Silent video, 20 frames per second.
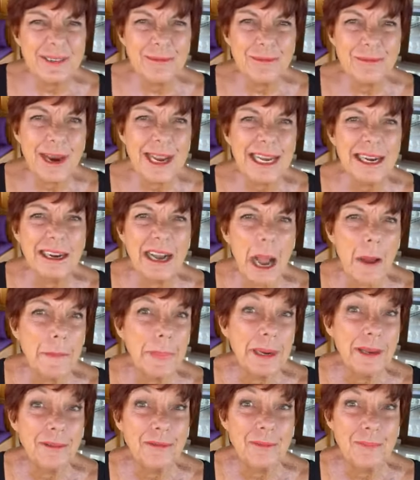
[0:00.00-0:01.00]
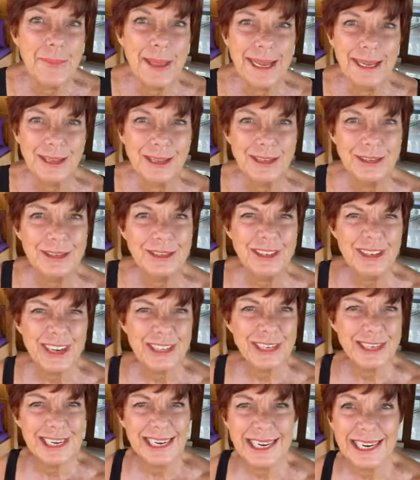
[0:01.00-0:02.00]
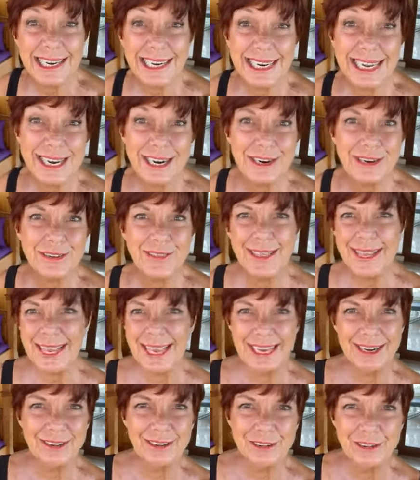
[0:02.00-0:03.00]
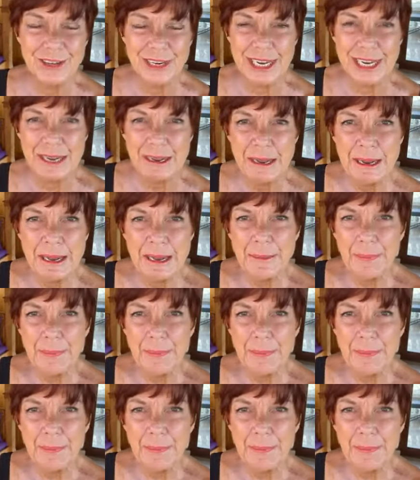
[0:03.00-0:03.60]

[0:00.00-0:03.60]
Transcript: ring a couple of bells just to clear the energy,